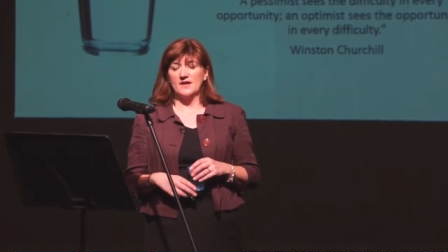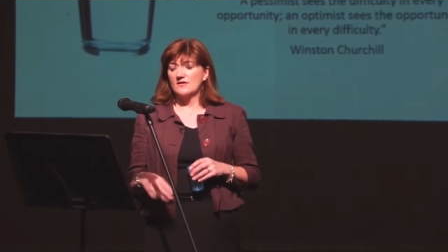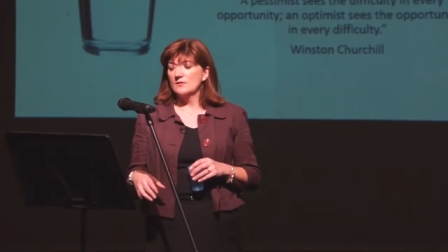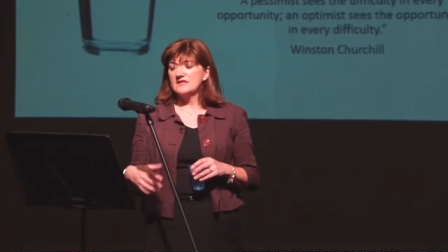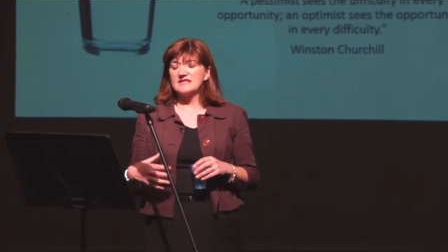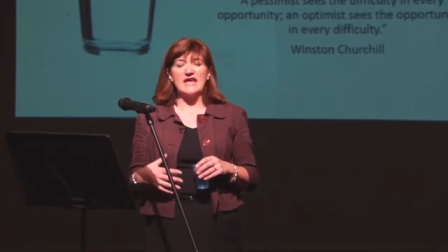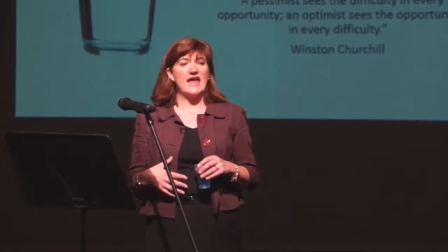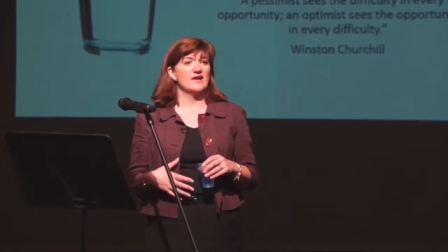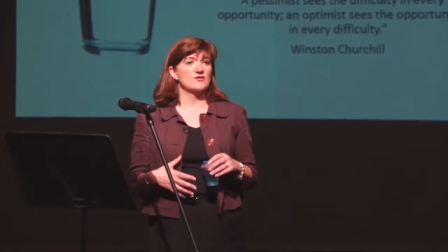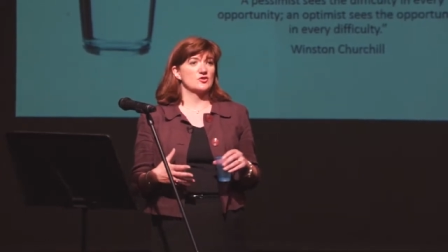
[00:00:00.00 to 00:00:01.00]
There is a
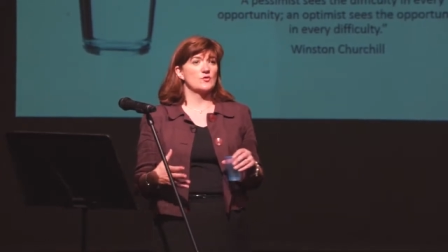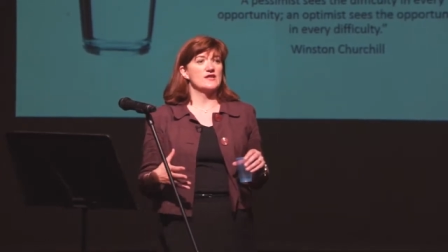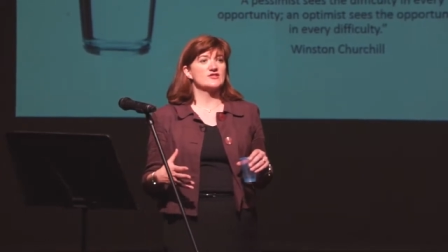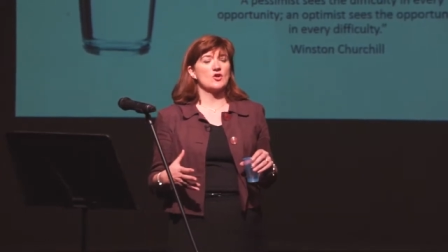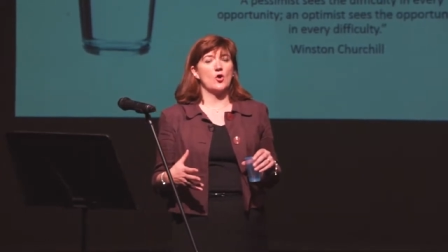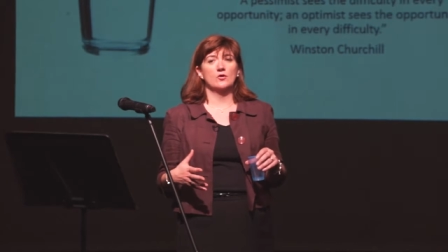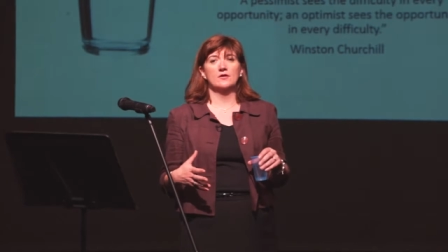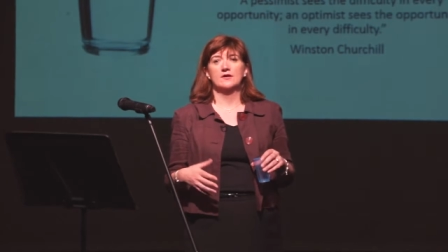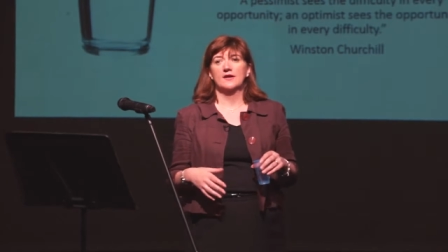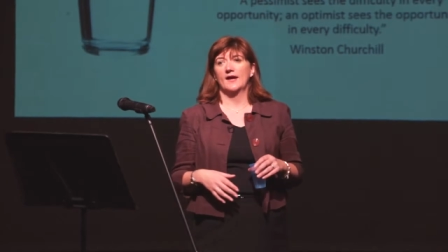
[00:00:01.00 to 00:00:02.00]
saying, there's a great
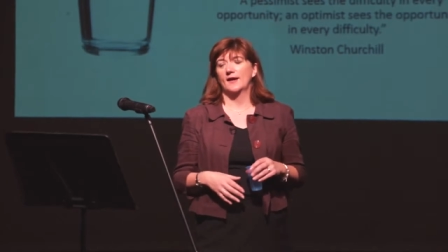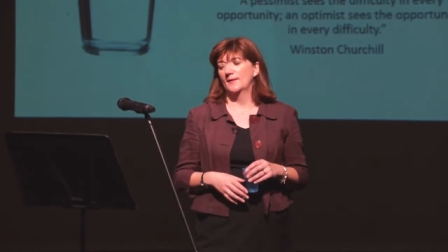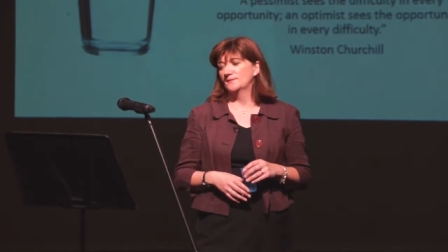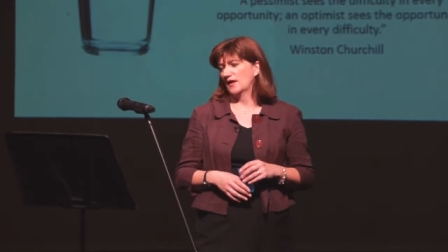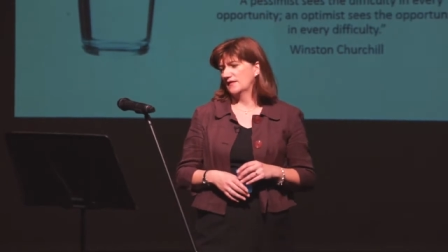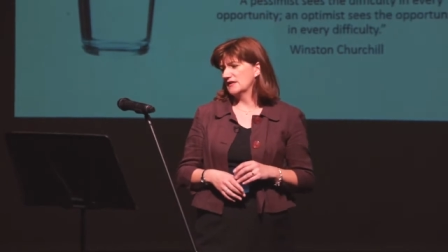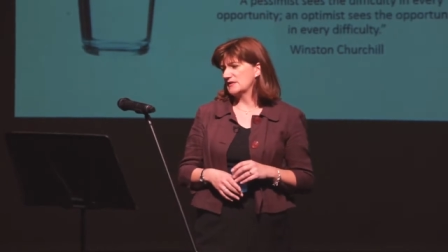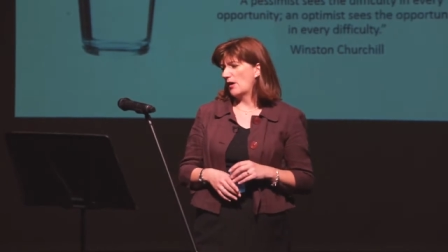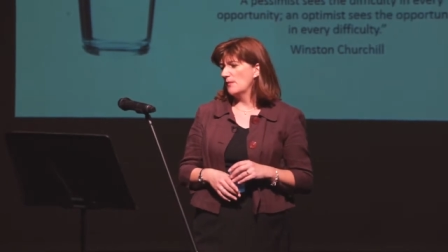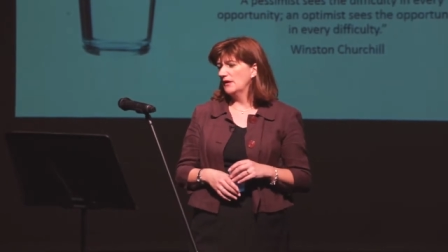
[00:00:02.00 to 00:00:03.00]
song, I think
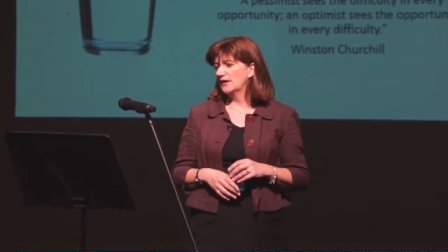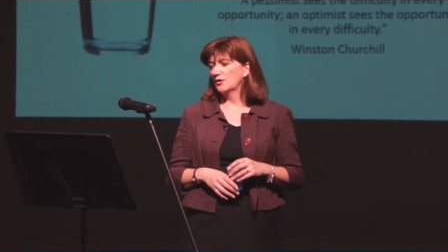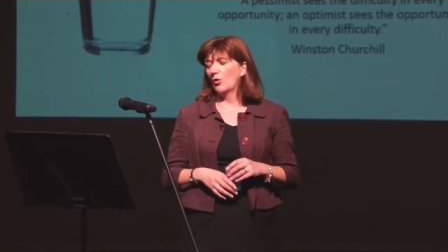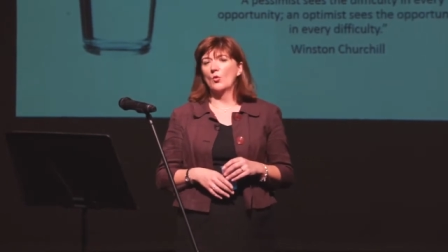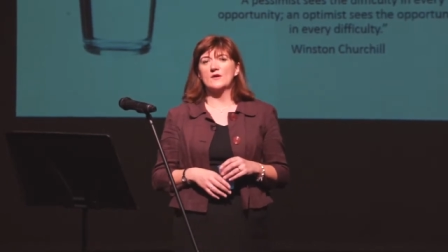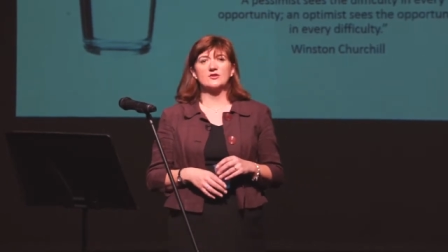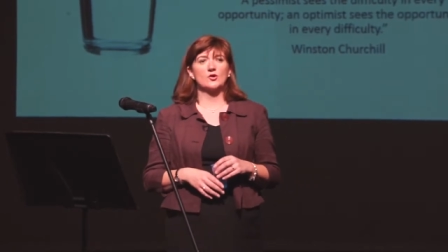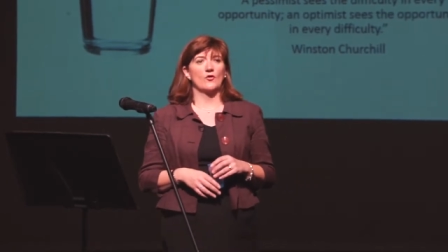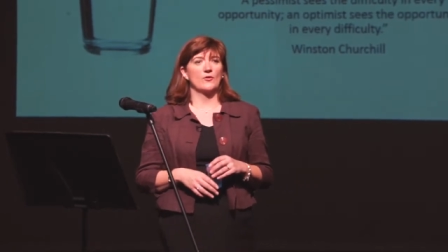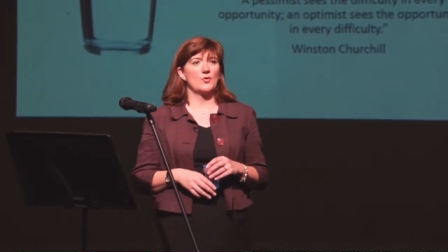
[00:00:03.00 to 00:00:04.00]
it's Spike Milligan, always
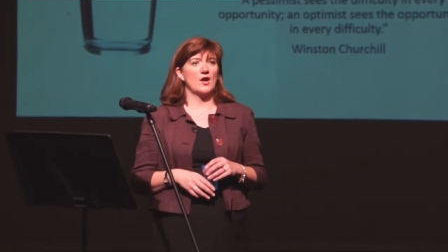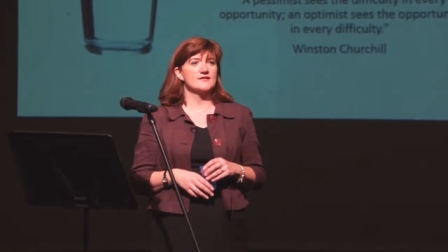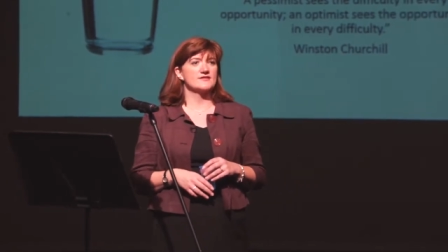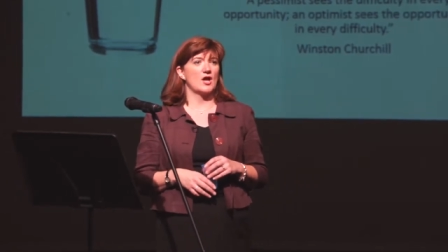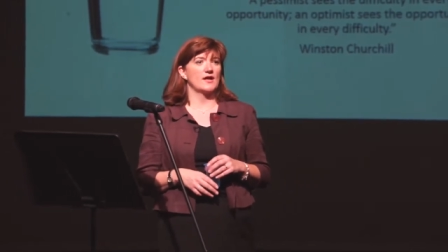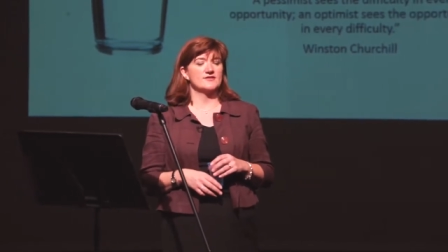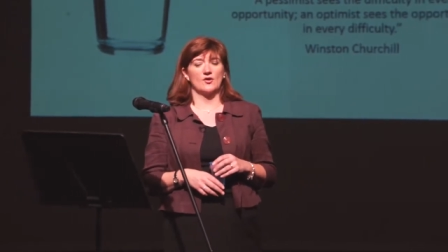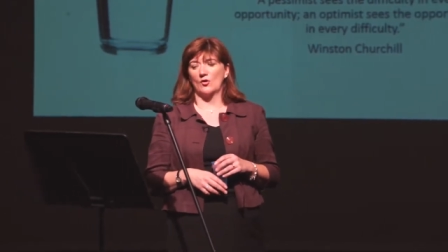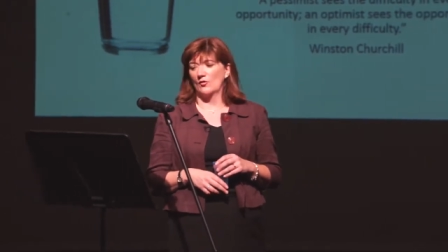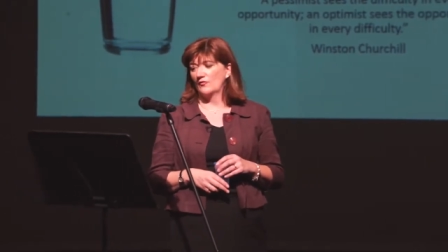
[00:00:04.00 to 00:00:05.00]
look on the bright side
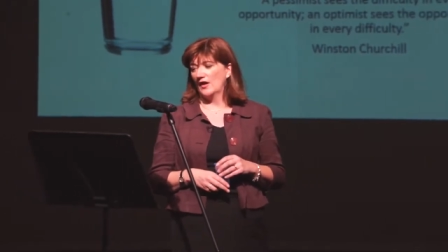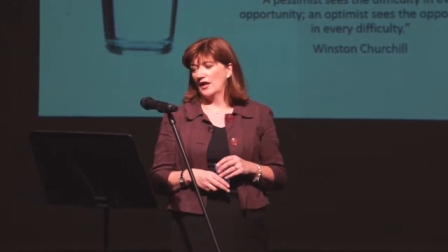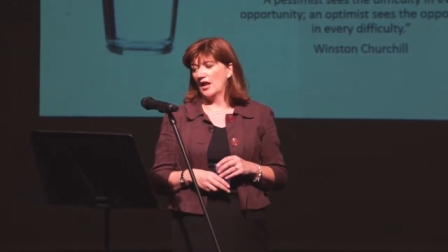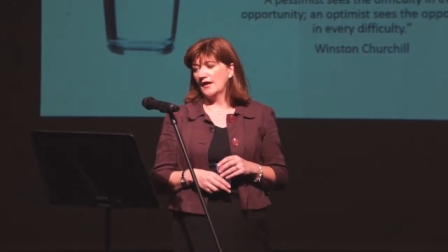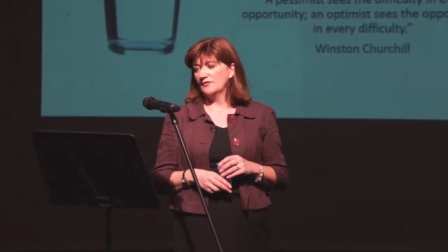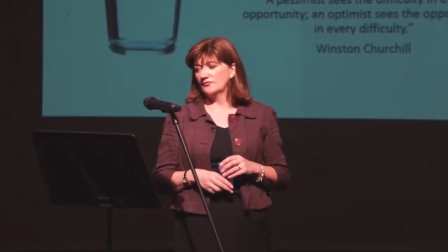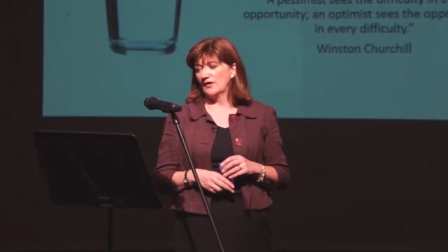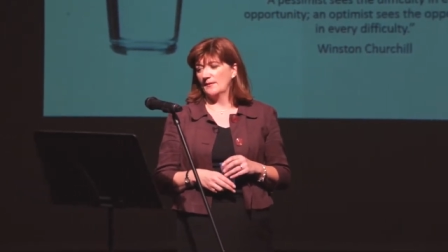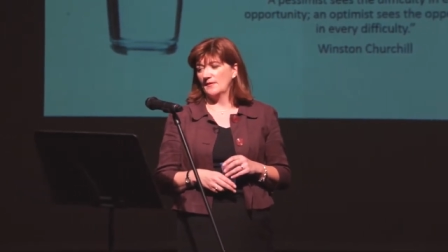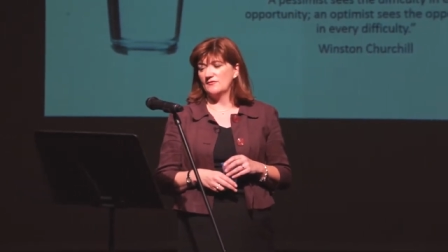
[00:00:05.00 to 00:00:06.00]
of life.
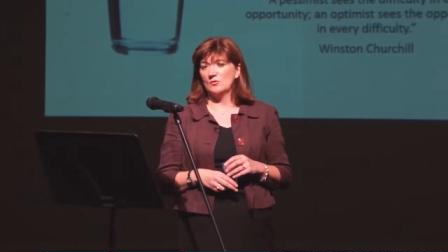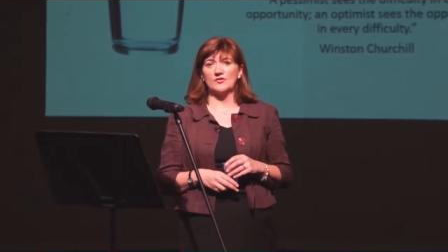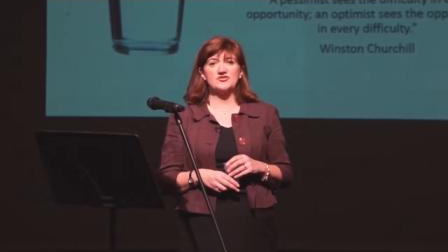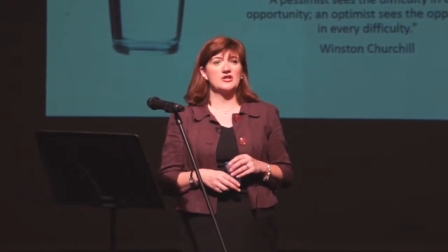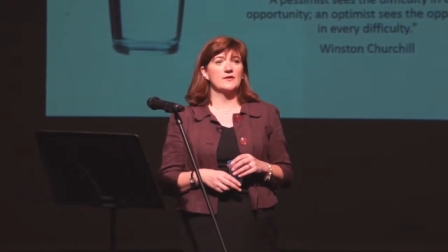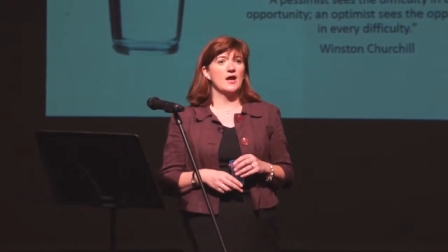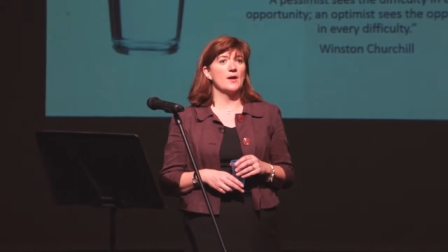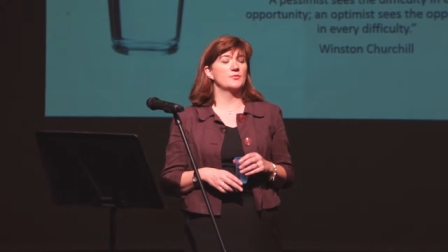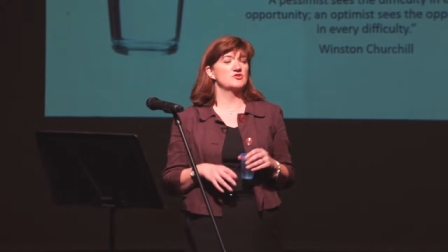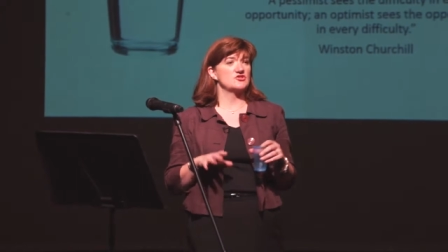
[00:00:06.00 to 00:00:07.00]
And if you want cheering
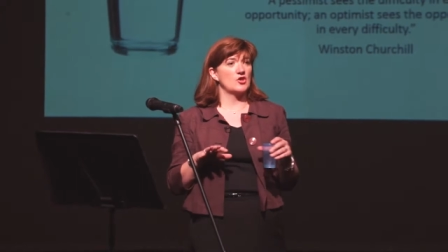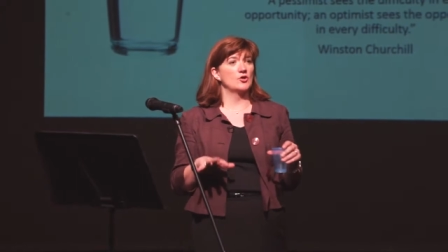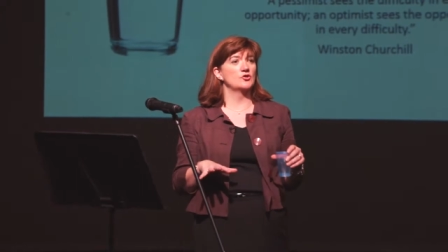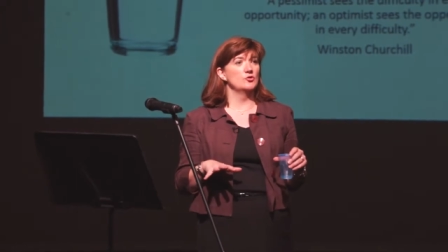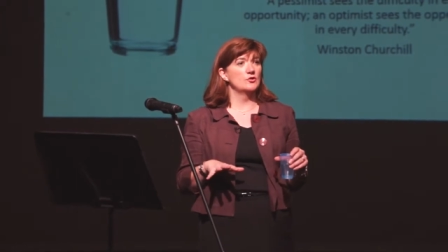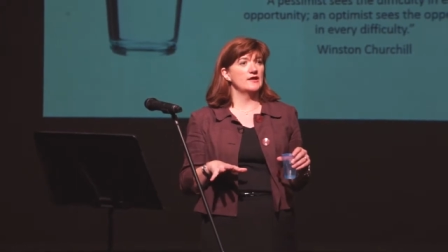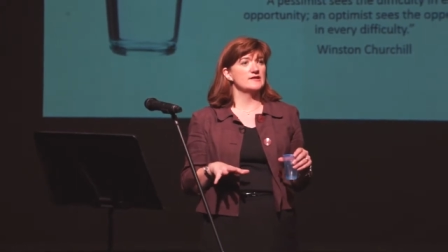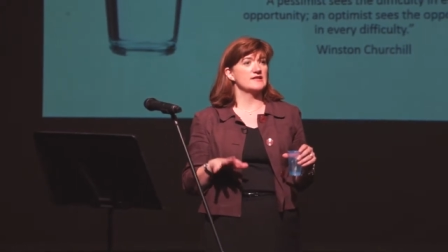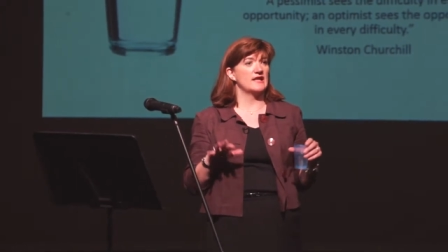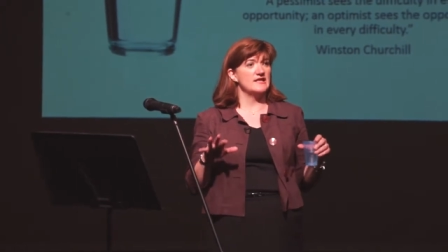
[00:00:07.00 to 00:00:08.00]
up, just go and Google
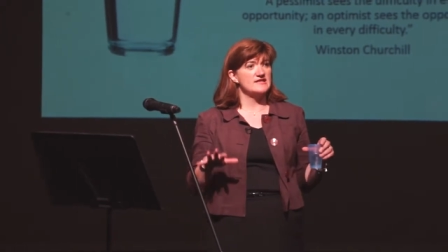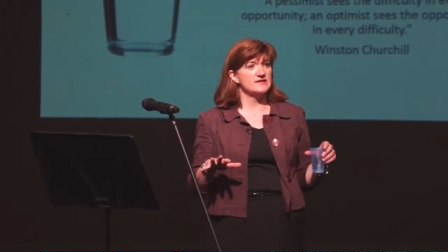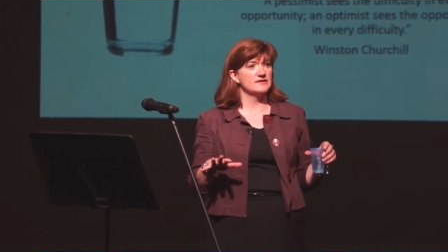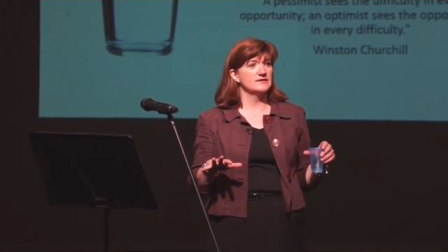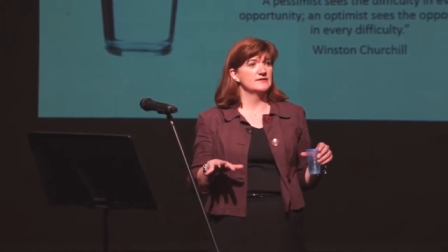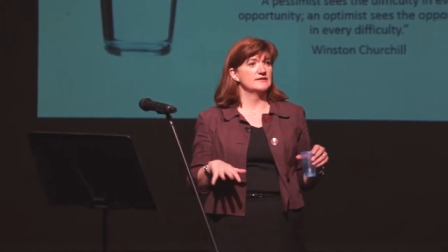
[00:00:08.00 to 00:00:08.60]
it and listen.